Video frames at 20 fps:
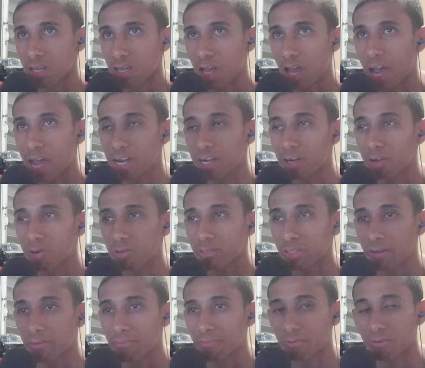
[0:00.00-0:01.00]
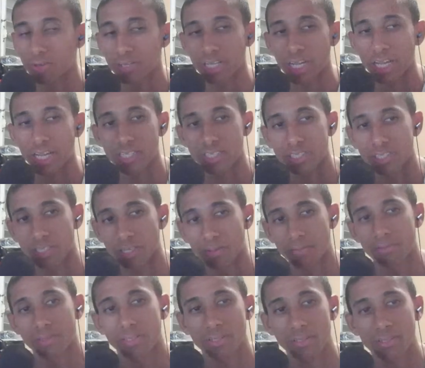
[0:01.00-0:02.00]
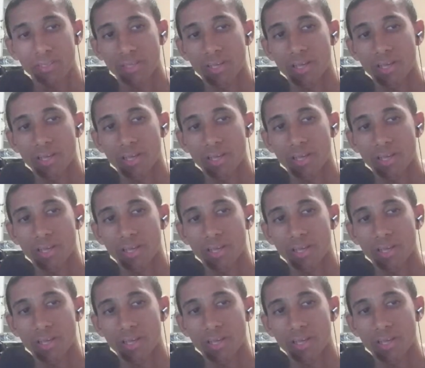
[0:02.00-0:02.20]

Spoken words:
I know that 4K is something,